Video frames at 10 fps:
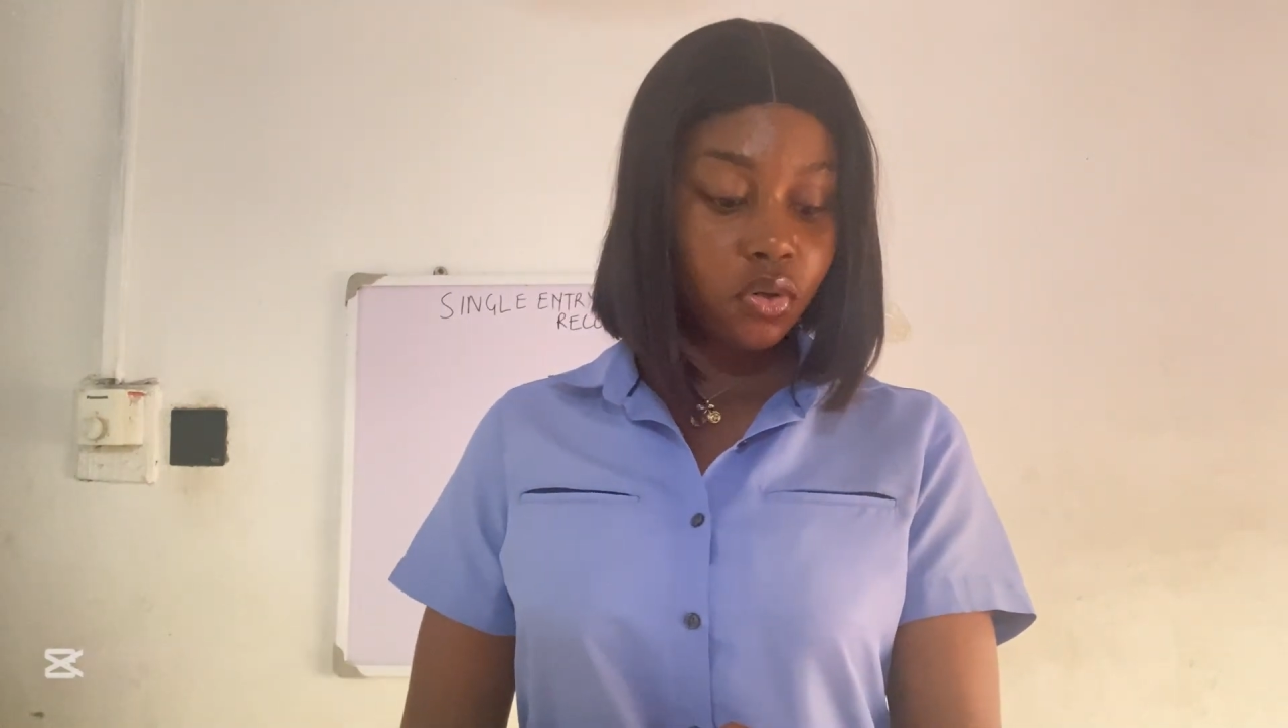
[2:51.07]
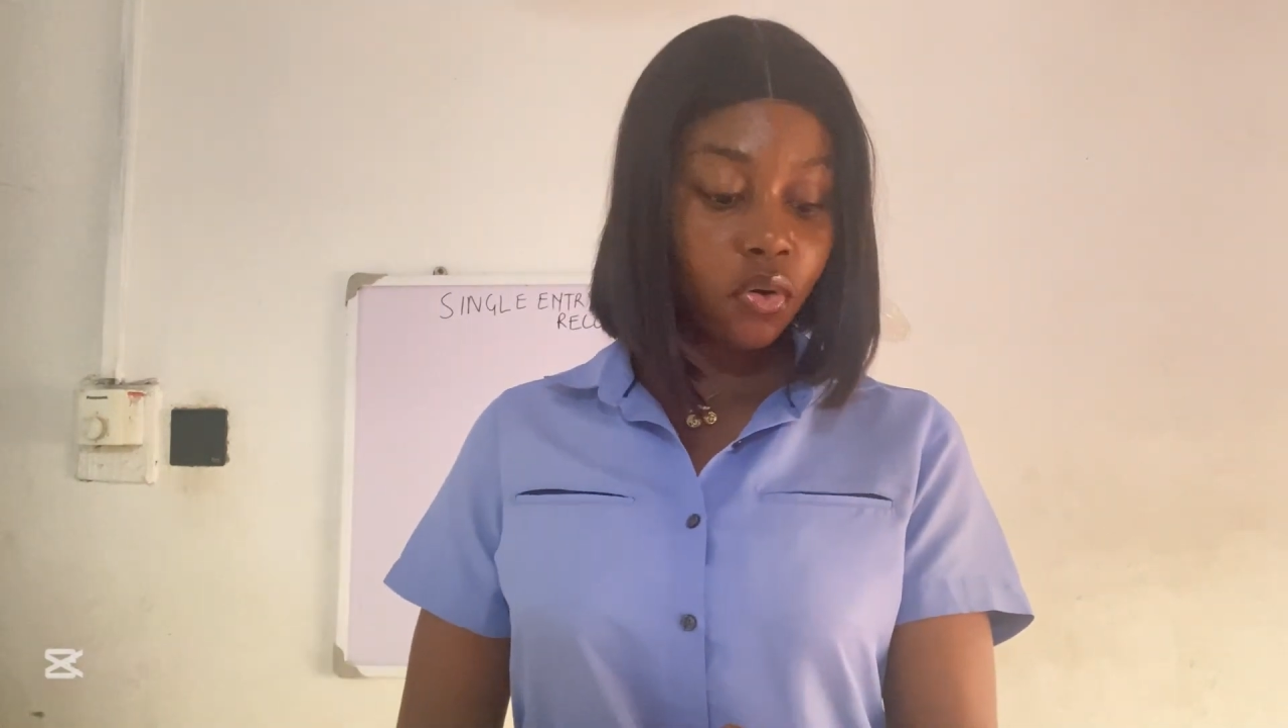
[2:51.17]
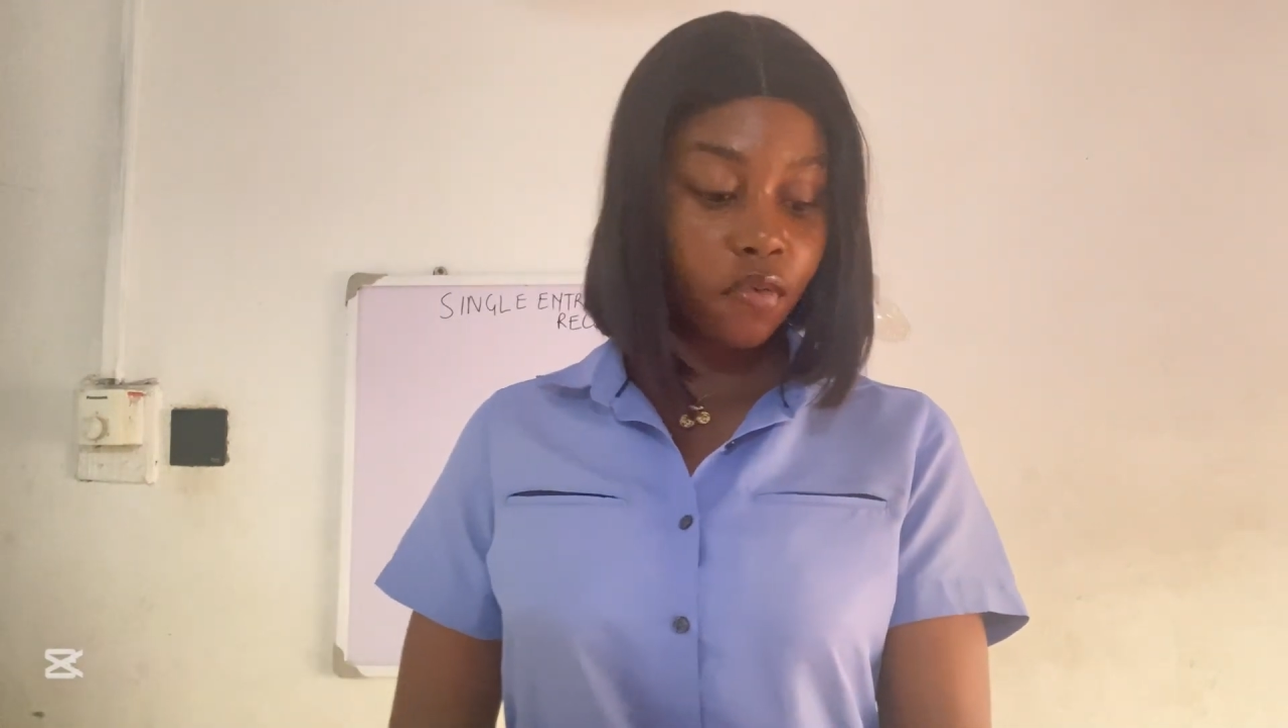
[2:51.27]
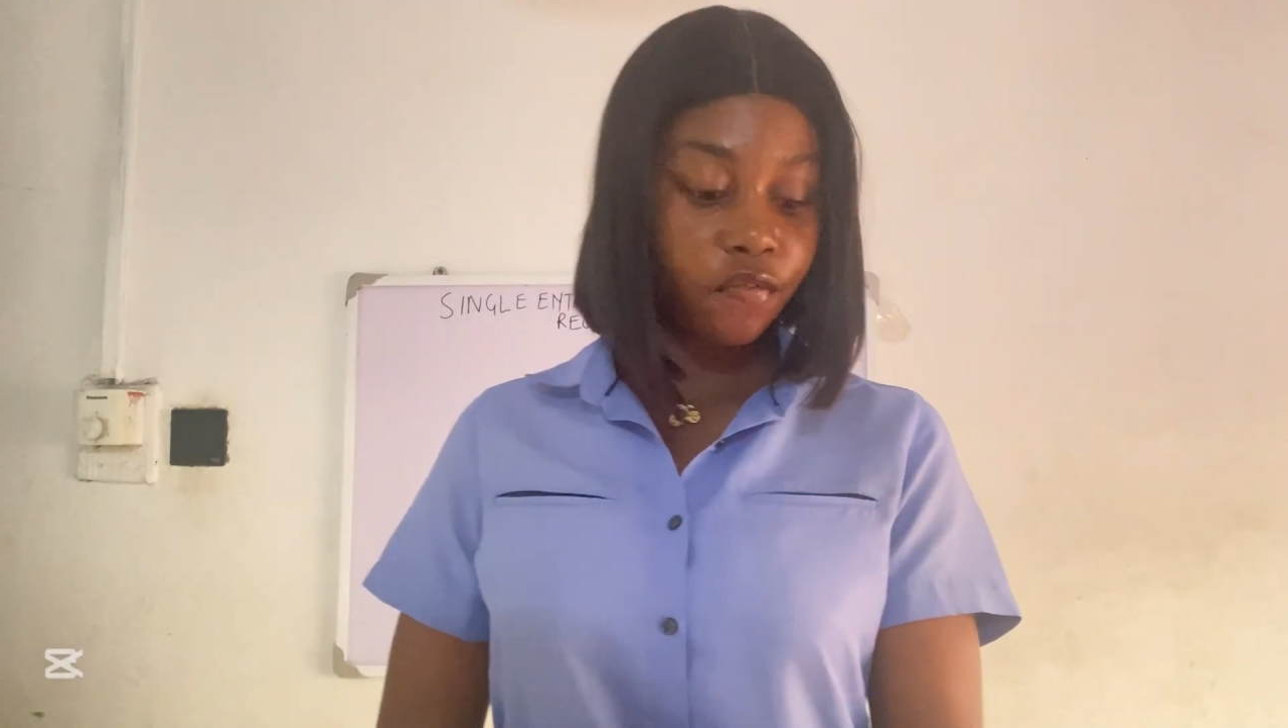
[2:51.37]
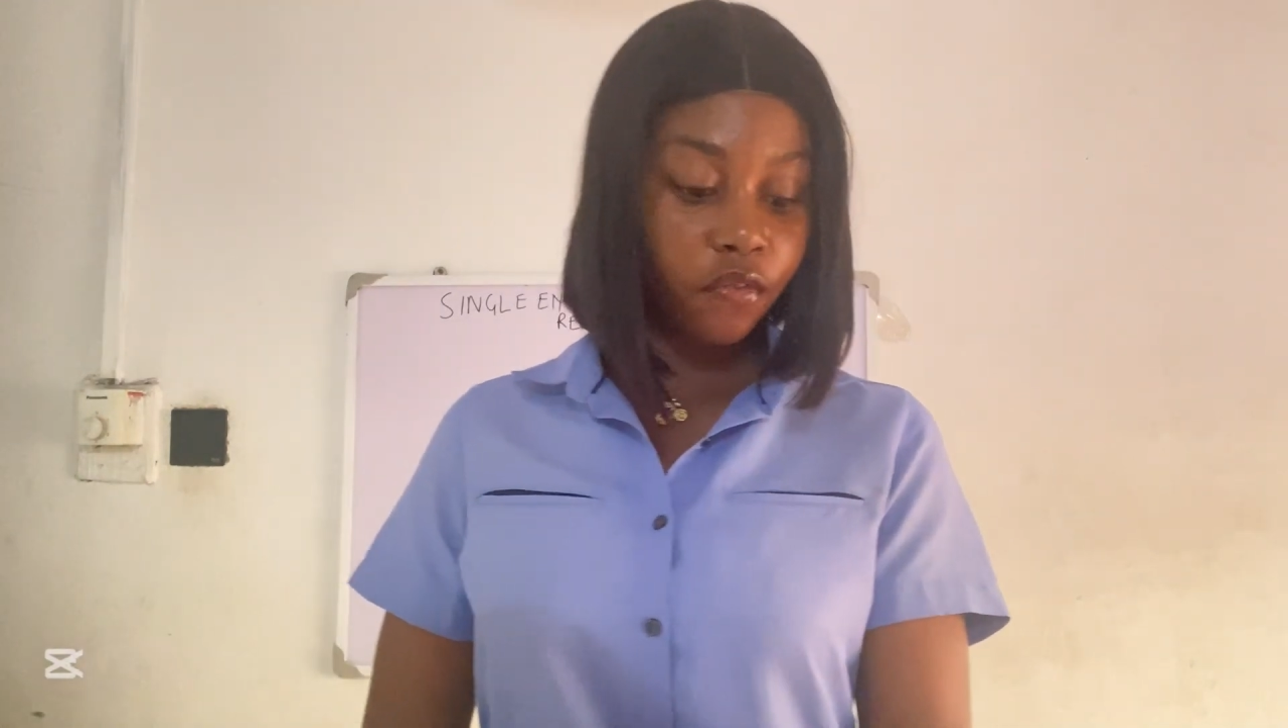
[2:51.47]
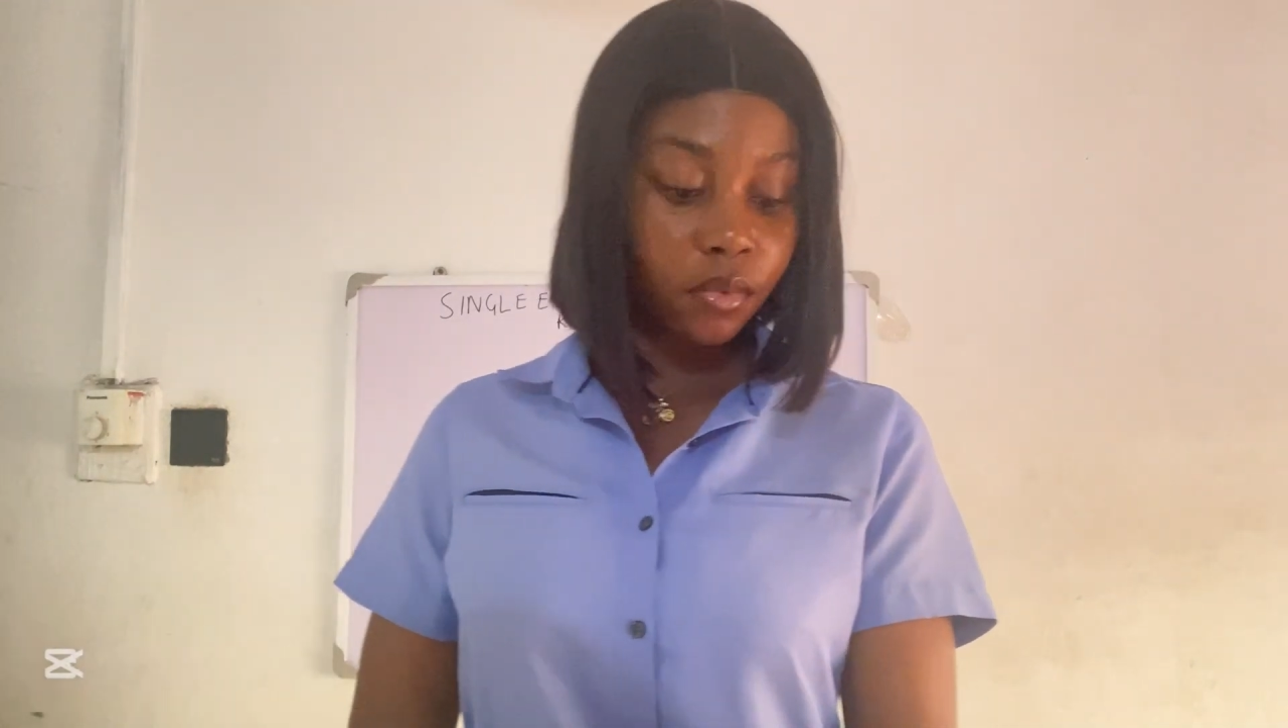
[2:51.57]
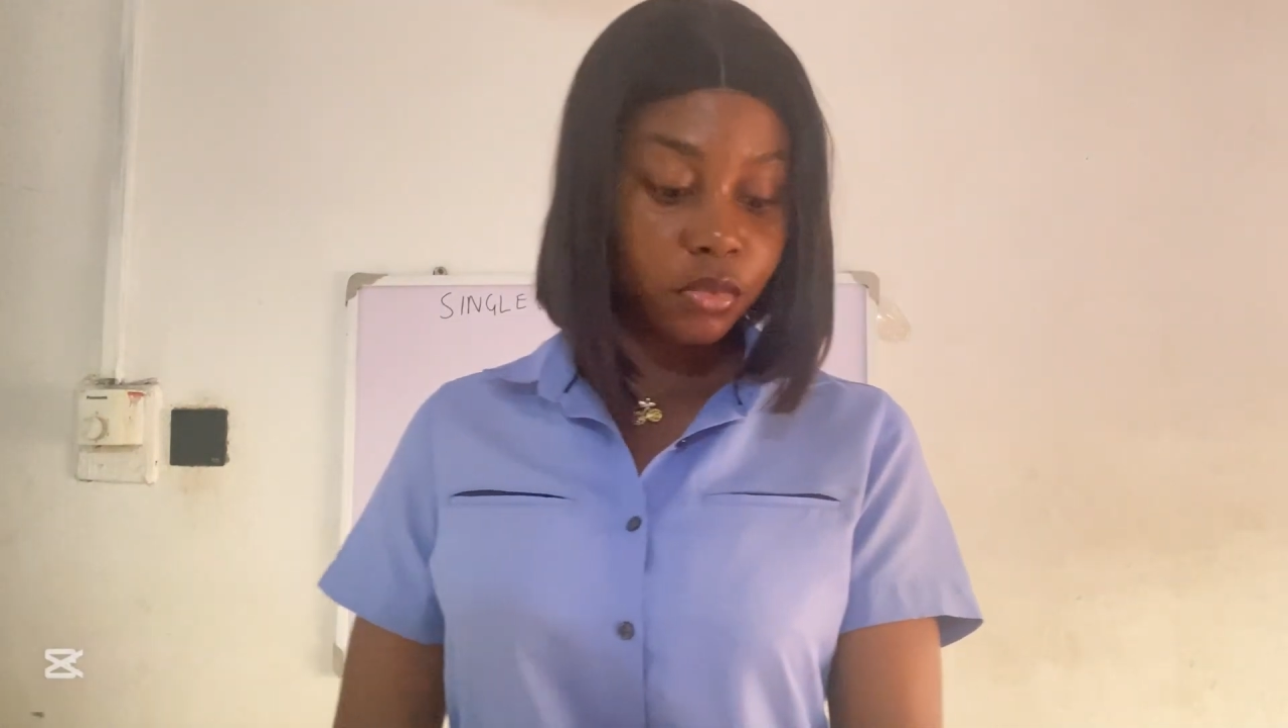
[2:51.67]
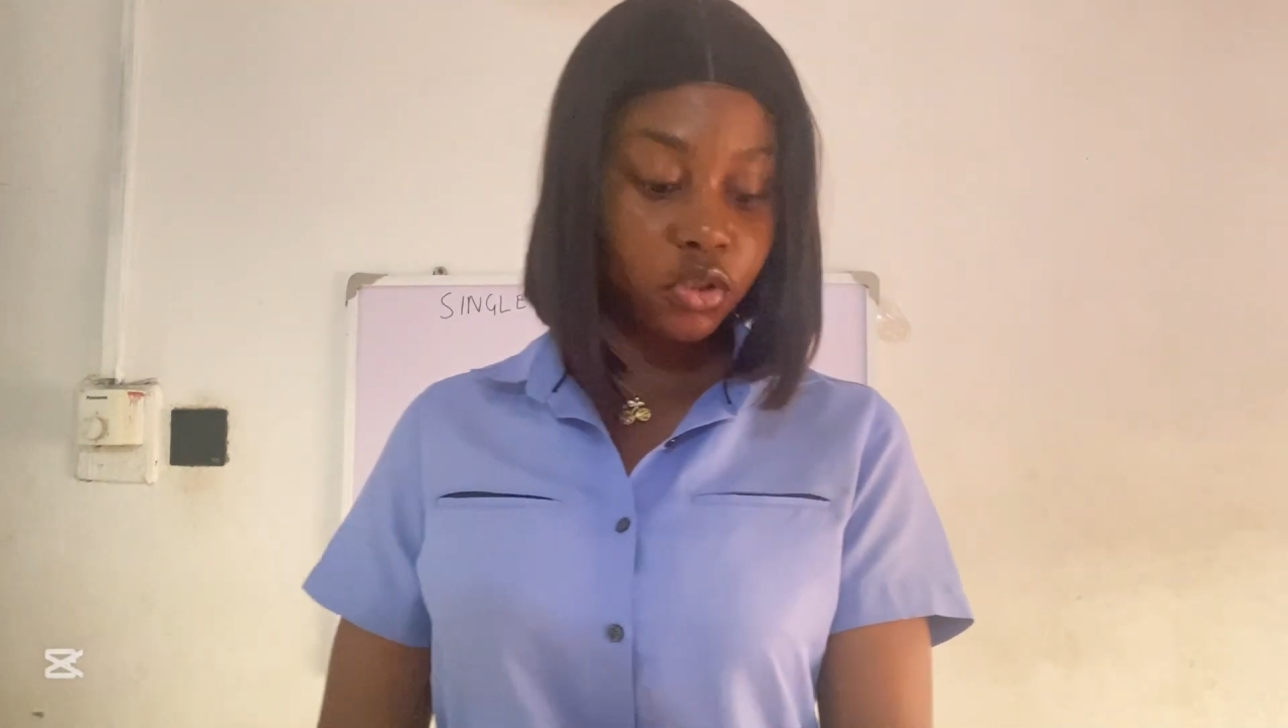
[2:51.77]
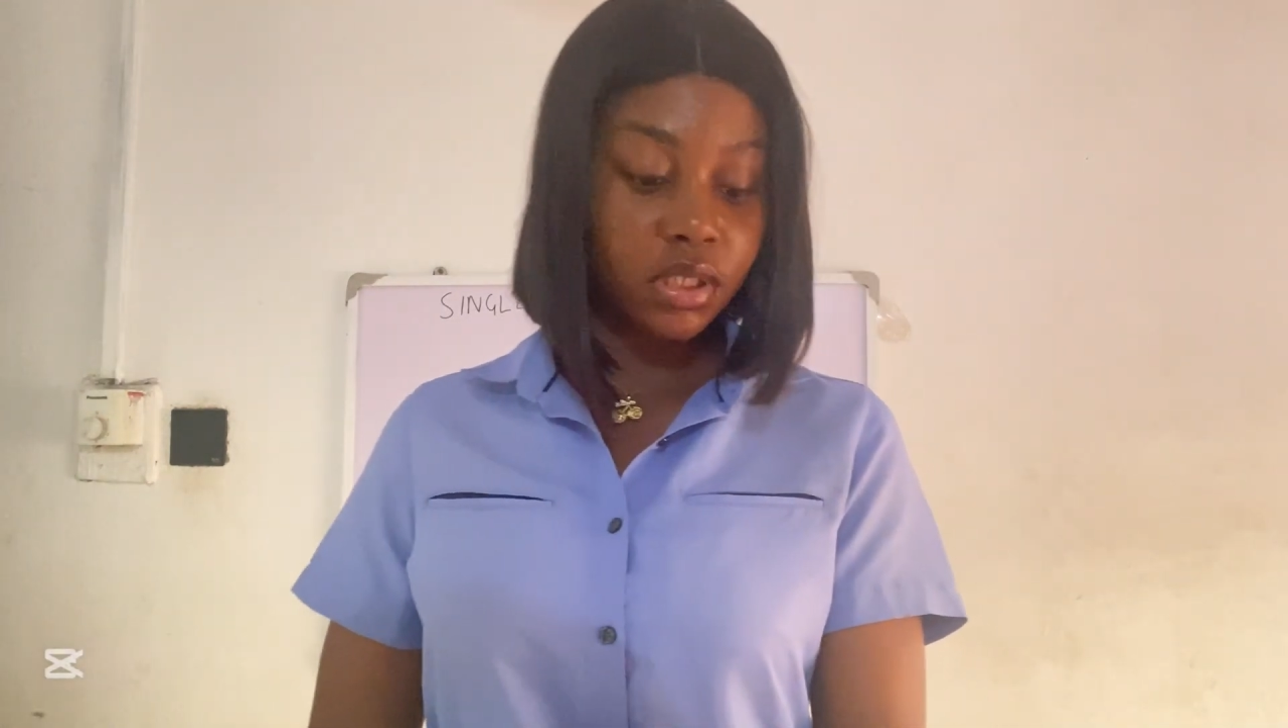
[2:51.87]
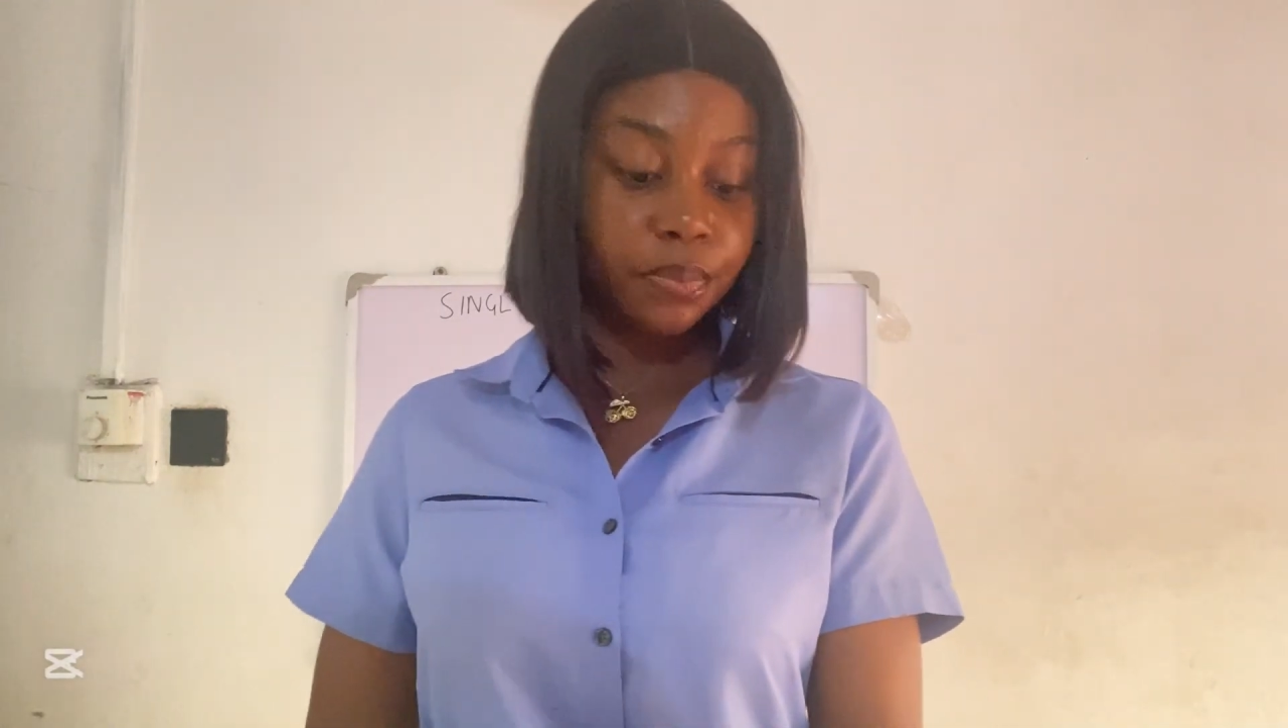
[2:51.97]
conform to the